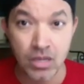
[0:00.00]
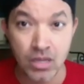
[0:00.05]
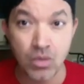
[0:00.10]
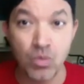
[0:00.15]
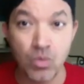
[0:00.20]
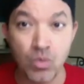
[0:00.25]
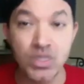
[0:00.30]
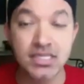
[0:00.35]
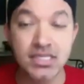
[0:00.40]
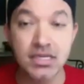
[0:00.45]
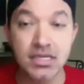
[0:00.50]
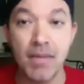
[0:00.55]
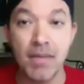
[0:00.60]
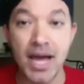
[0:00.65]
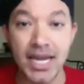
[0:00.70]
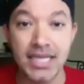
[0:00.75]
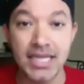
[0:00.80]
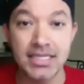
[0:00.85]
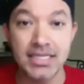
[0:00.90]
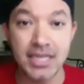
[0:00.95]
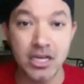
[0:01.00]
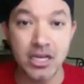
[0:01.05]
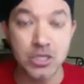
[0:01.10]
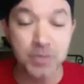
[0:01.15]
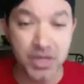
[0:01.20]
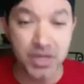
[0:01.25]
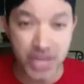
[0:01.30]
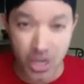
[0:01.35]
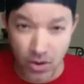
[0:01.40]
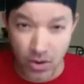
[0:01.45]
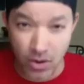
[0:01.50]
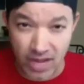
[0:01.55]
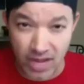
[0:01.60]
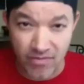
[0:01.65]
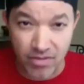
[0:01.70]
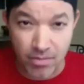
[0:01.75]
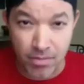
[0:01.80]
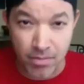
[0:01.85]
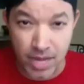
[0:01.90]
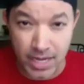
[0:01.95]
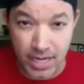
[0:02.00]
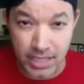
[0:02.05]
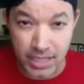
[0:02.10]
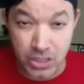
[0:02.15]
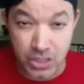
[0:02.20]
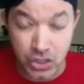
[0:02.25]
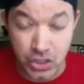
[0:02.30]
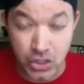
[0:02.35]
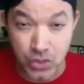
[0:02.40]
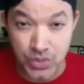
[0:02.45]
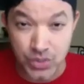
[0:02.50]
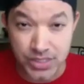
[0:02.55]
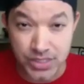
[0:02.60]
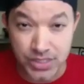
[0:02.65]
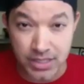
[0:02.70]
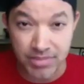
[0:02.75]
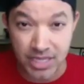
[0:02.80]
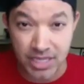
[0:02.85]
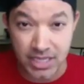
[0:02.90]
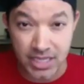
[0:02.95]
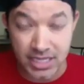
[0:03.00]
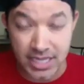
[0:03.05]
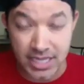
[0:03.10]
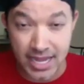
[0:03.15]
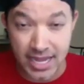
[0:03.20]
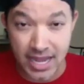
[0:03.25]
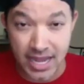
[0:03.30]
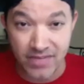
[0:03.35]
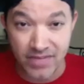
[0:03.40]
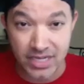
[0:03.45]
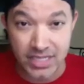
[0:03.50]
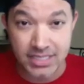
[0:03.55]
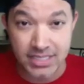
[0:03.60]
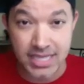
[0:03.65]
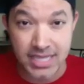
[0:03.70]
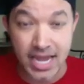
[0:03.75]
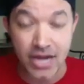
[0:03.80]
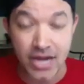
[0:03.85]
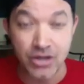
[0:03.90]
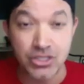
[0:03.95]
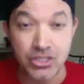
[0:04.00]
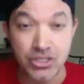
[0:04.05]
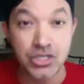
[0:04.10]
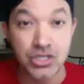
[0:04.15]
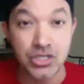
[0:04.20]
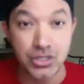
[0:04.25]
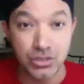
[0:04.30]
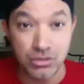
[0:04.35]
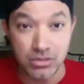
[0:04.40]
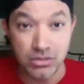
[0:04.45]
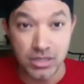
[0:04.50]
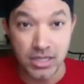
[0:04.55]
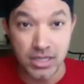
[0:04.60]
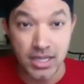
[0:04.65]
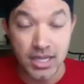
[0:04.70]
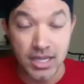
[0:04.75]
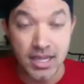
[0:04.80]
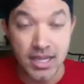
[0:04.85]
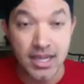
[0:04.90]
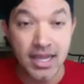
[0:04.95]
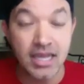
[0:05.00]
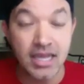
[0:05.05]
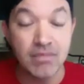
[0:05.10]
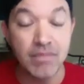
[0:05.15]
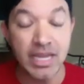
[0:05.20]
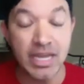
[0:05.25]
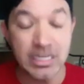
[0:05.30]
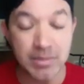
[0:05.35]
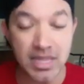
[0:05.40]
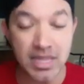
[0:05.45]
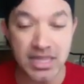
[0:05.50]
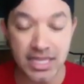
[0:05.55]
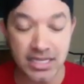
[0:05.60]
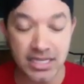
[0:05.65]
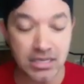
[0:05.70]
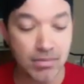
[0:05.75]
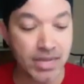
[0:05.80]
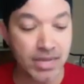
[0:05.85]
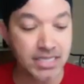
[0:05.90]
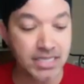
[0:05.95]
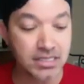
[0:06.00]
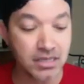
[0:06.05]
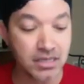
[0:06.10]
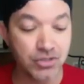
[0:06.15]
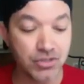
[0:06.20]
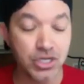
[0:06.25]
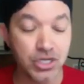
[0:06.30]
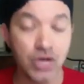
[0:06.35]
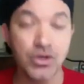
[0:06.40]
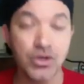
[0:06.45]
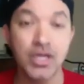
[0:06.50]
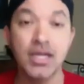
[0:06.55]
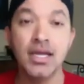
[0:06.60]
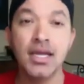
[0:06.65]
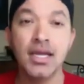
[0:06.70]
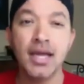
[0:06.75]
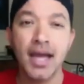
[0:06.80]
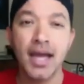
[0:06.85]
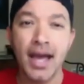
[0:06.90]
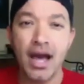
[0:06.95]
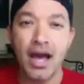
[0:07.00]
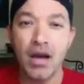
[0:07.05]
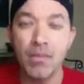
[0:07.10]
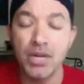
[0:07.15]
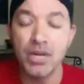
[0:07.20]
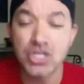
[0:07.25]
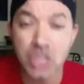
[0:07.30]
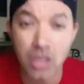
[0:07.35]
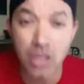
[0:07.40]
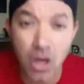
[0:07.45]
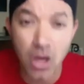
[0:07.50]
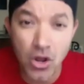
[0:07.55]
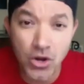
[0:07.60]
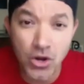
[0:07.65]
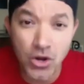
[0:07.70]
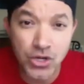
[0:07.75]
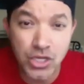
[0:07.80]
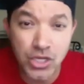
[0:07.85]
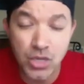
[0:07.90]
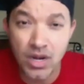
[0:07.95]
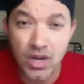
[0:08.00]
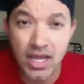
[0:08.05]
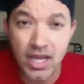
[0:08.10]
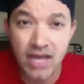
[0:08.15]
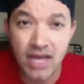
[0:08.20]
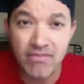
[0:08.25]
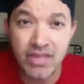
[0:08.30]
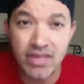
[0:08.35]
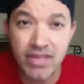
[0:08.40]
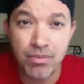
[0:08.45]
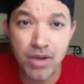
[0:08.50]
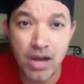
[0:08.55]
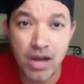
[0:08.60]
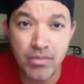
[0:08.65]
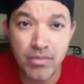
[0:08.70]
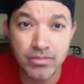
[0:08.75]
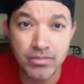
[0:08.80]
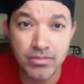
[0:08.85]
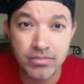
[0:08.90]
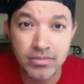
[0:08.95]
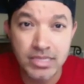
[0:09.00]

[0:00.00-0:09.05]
When somebody tells me they don't have the money to do something that they have a desire to do, it makes me think to myself, Jody, how much longer do you want to have that problem?